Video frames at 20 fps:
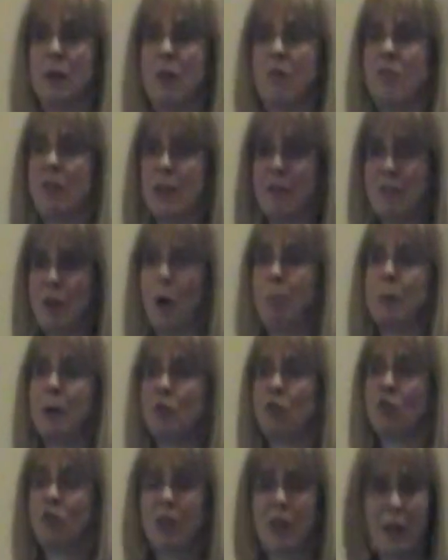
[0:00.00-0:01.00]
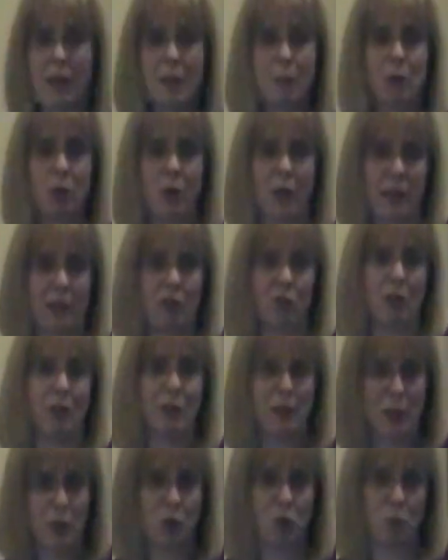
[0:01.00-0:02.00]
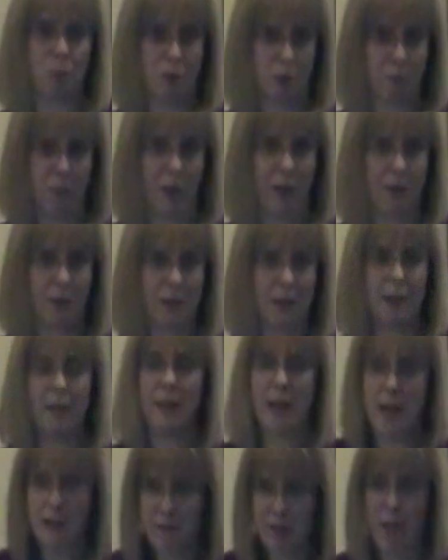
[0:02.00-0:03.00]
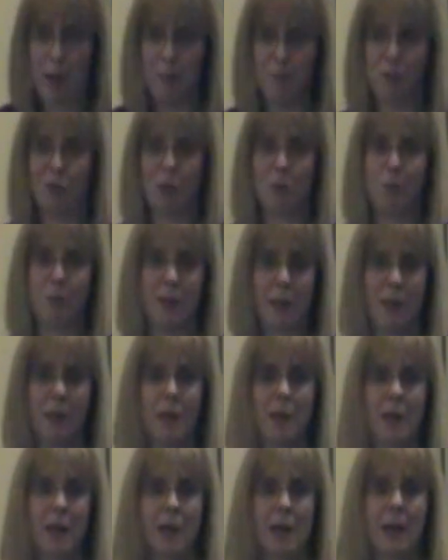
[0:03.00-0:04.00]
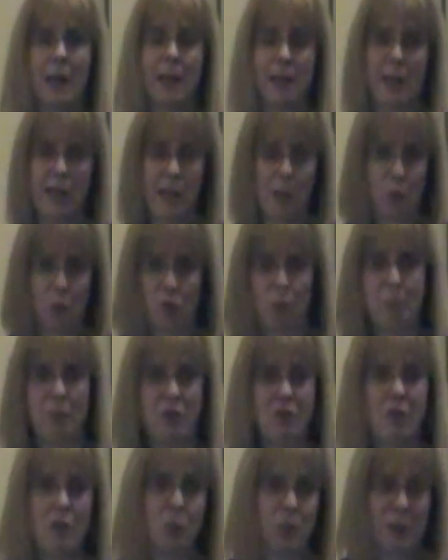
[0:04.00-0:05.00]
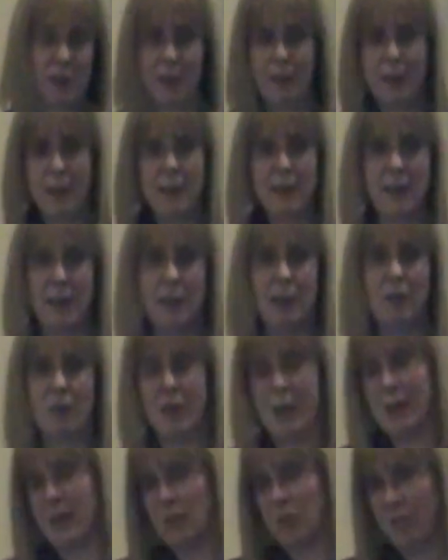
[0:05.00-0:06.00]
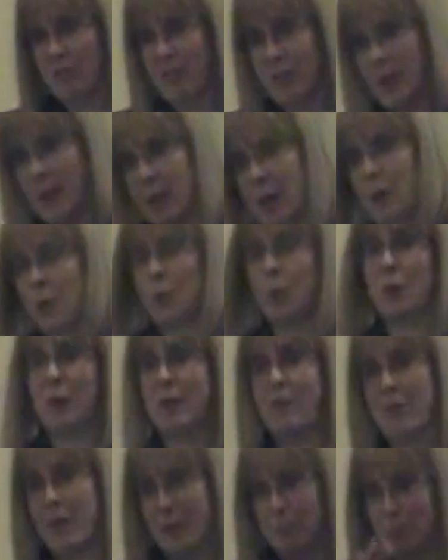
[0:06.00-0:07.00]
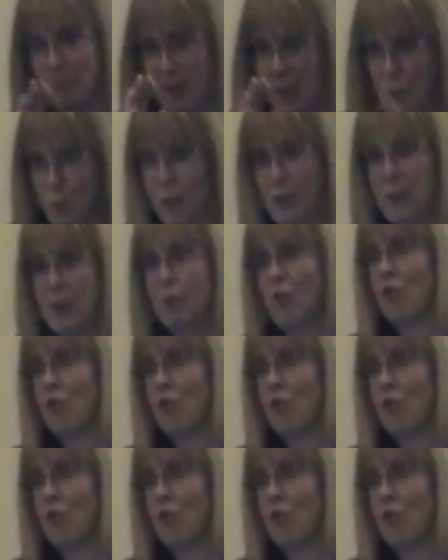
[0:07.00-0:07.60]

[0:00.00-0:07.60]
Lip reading: you can assess how much time you actually need to prepare it. It has happened to me that I was busy with other things and I just thought, oh, once I'm done with